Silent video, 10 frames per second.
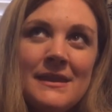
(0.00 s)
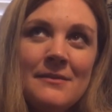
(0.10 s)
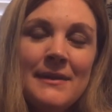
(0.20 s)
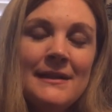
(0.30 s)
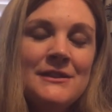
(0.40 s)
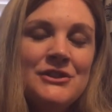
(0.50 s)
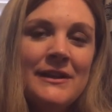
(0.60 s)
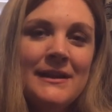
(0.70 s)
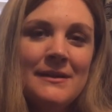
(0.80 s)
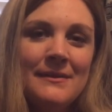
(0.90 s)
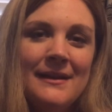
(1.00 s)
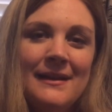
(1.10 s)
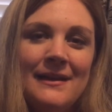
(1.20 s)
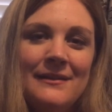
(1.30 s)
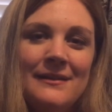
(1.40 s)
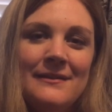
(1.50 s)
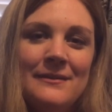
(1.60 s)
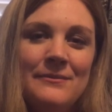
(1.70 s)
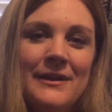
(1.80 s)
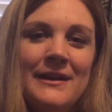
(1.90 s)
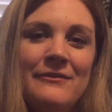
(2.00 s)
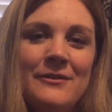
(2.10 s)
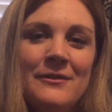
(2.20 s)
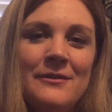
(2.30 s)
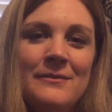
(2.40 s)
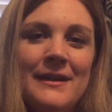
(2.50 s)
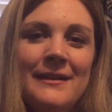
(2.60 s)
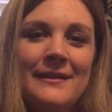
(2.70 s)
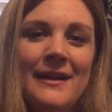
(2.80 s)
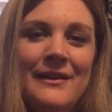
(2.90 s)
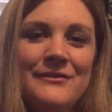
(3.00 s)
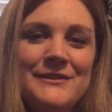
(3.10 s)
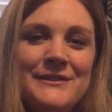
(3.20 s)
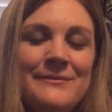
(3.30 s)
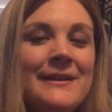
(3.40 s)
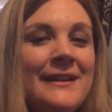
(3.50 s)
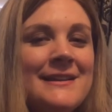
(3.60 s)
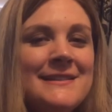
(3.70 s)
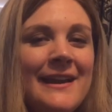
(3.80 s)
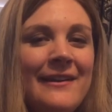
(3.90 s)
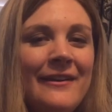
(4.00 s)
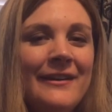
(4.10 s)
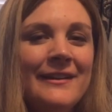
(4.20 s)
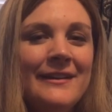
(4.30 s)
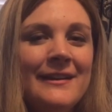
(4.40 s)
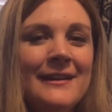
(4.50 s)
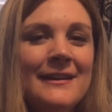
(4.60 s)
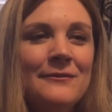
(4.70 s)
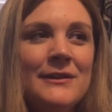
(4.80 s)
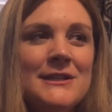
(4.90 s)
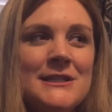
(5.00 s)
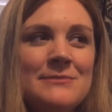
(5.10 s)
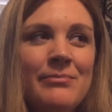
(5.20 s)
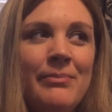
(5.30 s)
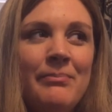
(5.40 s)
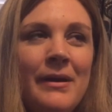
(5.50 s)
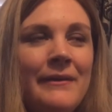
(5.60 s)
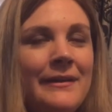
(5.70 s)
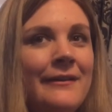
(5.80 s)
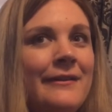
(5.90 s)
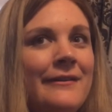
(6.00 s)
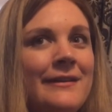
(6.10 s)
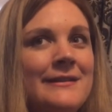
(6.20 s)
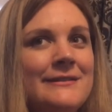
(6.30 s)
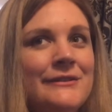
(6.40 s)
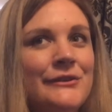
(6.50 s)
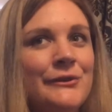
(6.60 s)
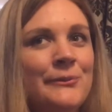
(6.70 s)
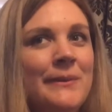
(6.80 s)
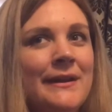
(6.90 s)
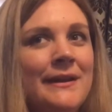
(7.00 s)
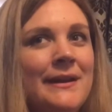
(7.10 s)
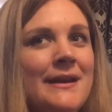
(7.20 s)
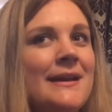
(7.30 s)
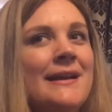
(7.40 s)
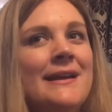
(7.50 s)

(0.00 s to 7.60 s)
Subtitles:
I'm just trying to get I'm ready for my life to be less chaotic again, which is probably not going to be